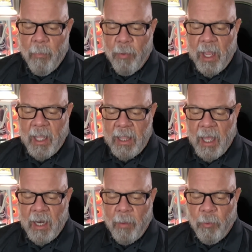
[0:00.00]
Breaking
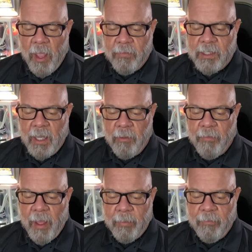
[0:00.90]
that up, we have single
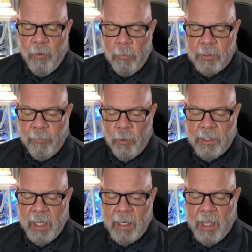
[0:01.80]
family homes
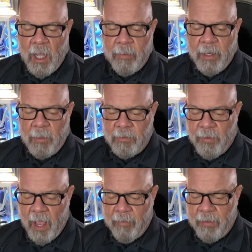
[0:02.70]
14, condominiums
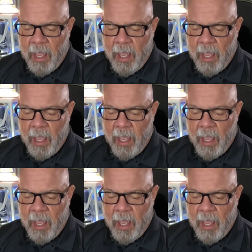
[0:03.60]
5,